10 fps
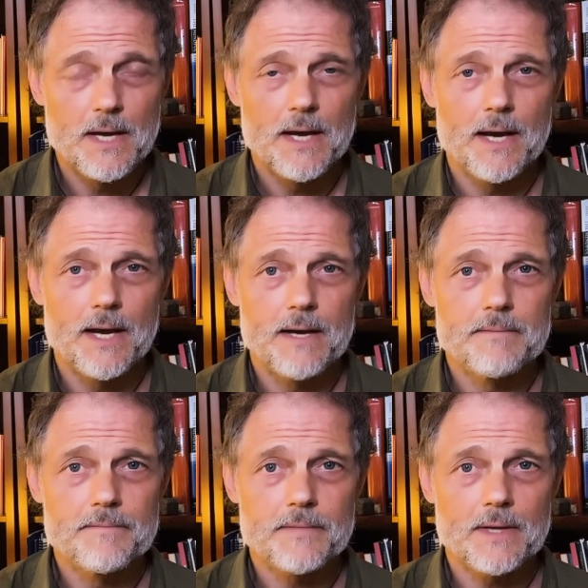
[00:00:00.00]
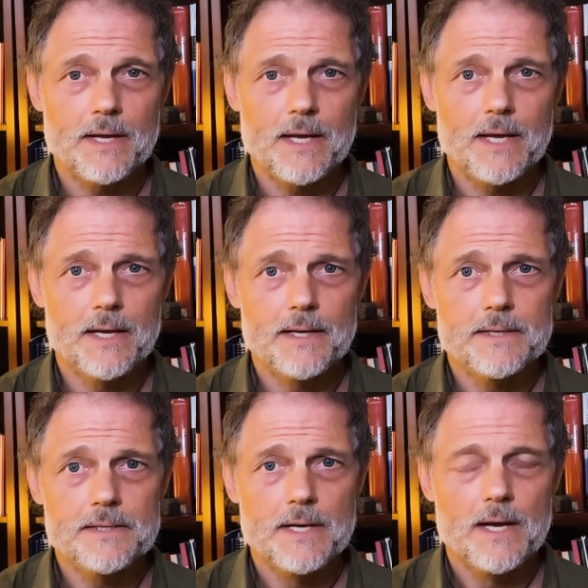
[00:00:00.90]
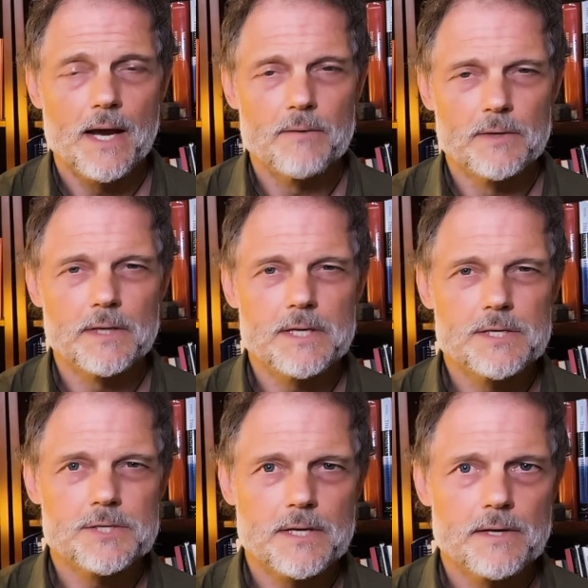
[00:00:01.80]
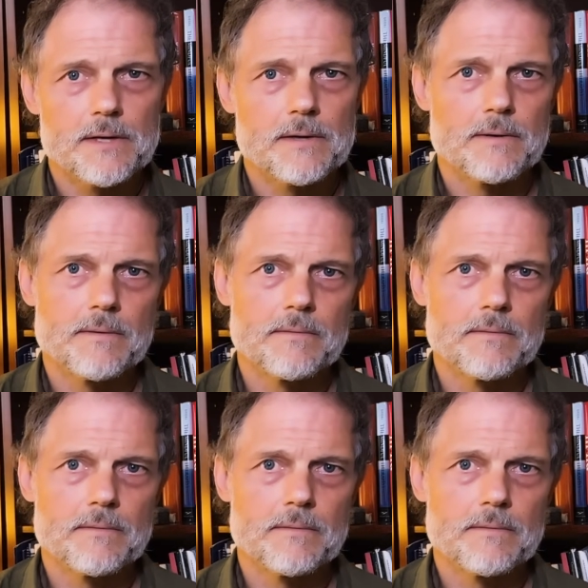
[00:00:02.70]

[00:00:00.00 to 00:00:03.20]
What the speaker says: And I really consider